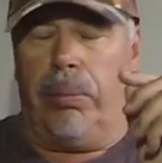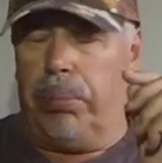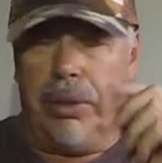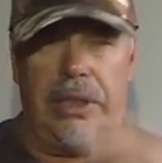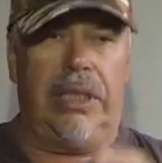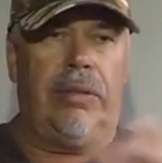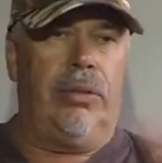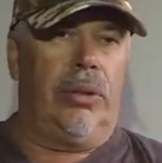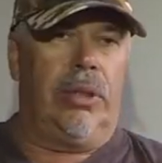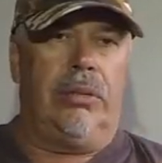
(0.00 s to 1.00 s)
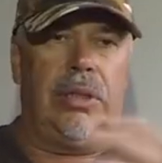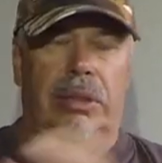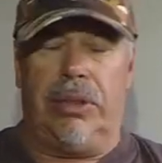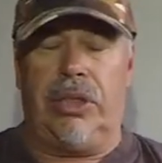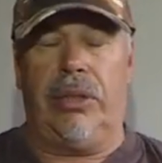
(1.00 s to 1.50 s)
please have a look at the rest
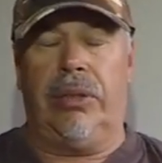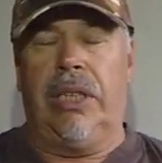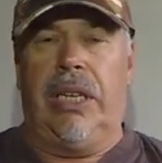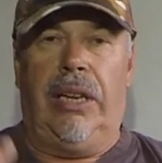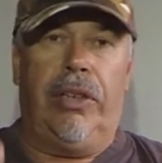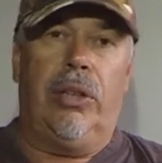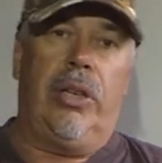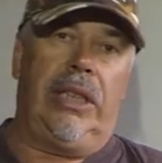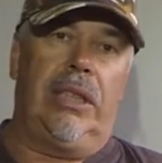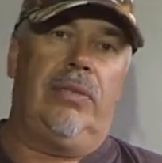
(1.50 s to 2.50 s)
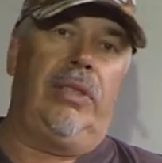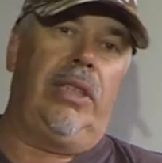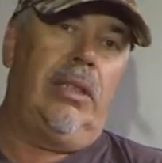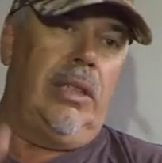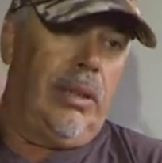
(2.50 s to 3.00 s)
of my channel. If you like this
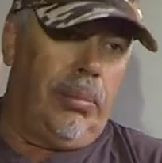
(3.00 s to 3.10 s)
video,